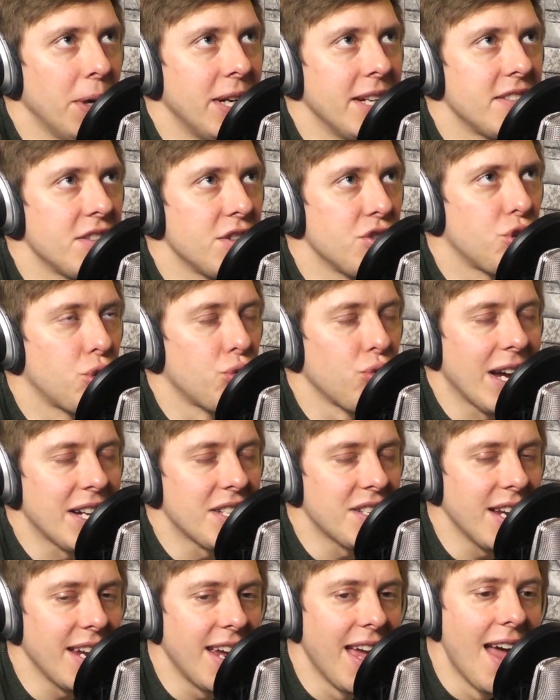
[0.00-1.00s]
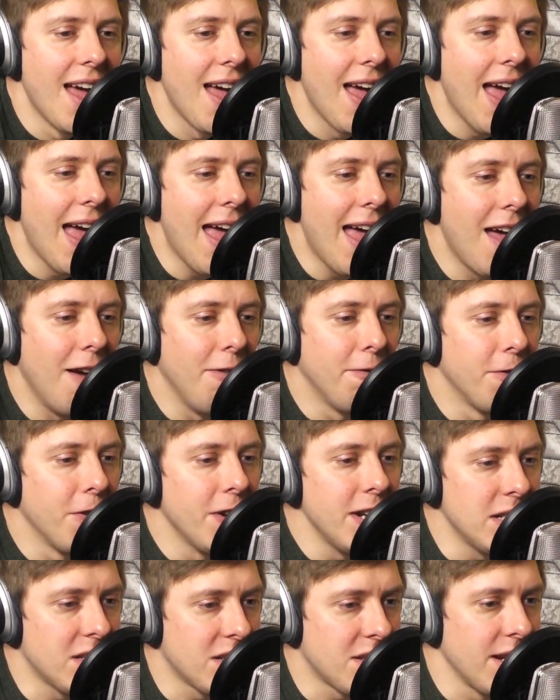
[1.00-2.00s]
but it's addressing
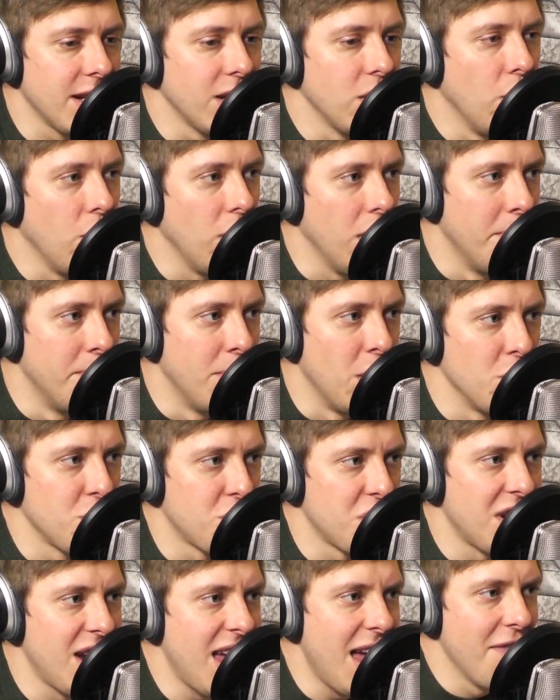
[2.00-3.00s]
every single emotion,